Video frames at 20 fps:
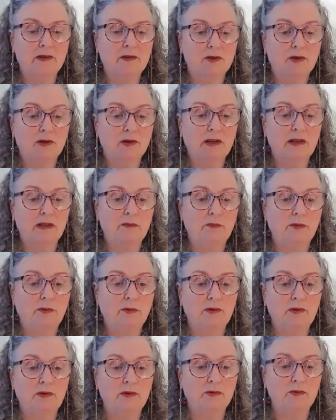to
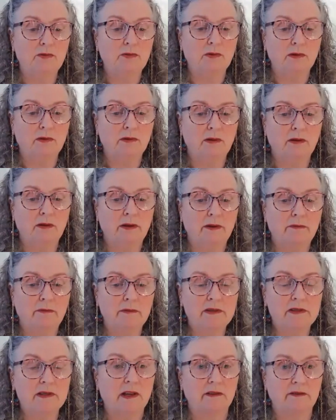keep you
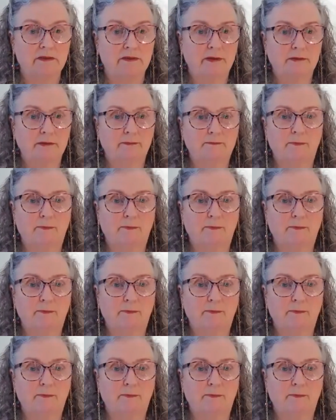safe.